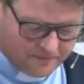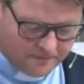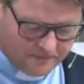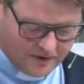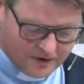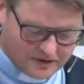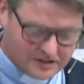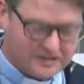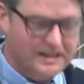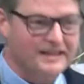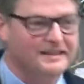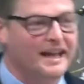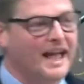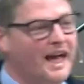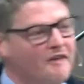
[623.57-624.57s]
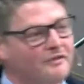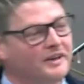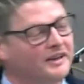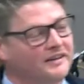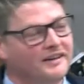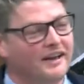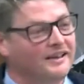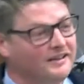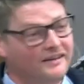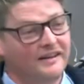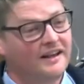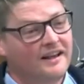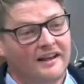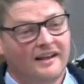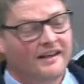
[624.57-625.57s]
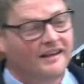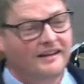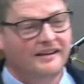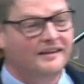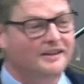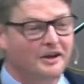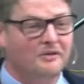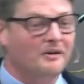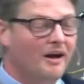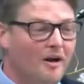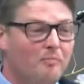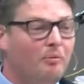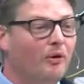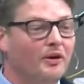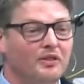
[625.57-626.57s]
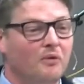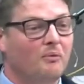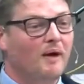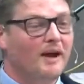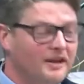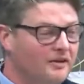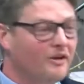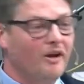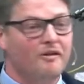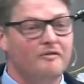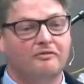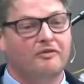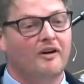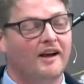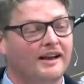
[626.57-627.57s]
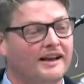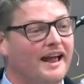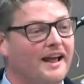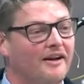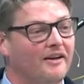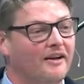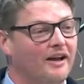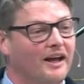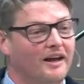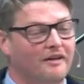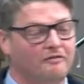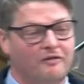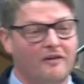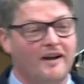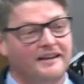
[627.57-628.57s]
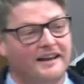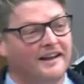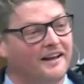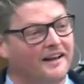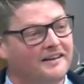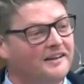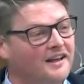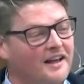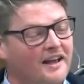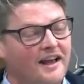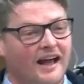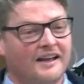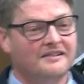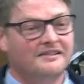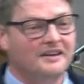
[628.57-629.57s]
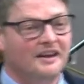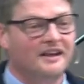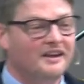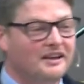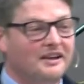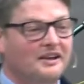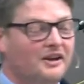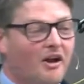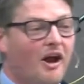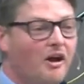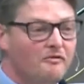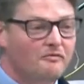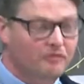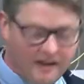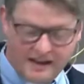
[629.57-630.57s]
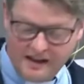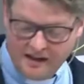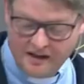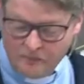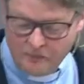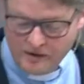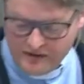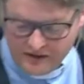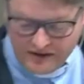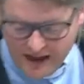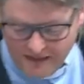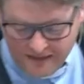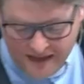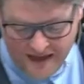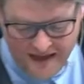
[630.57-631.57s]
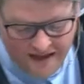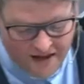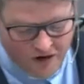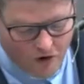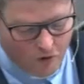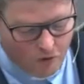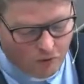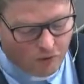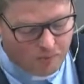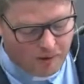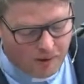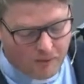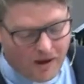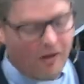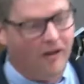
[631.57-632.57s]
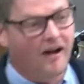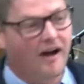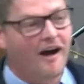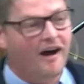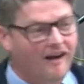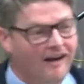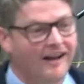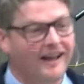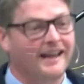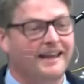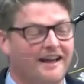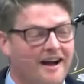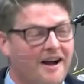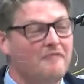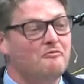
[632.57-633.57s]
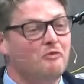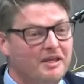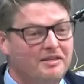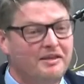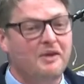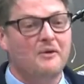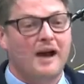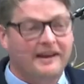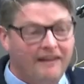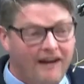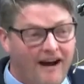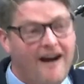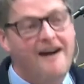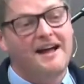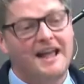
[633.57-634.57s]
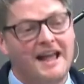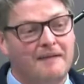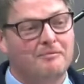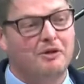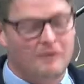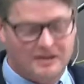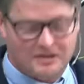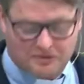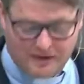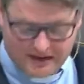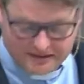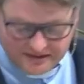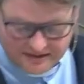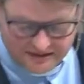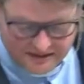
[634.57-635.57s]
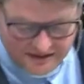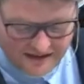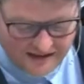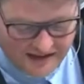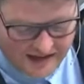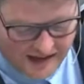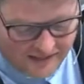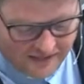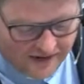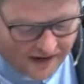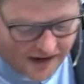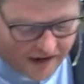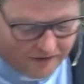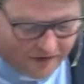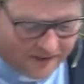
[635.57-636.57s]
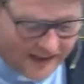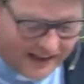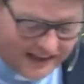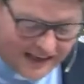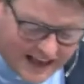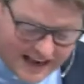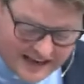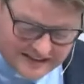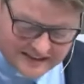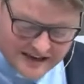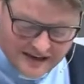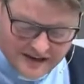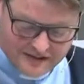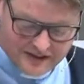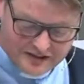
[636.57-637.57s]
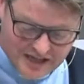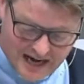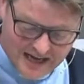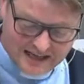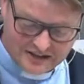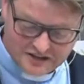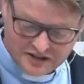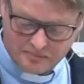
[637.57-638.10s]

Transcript: Not just there's a heaven and you know, I'll point the way, you go and find out, find it, and you know, hopefully when you get there, all will be well. I'm with you, and I am the resurrection and the life. And then he lays the challenge to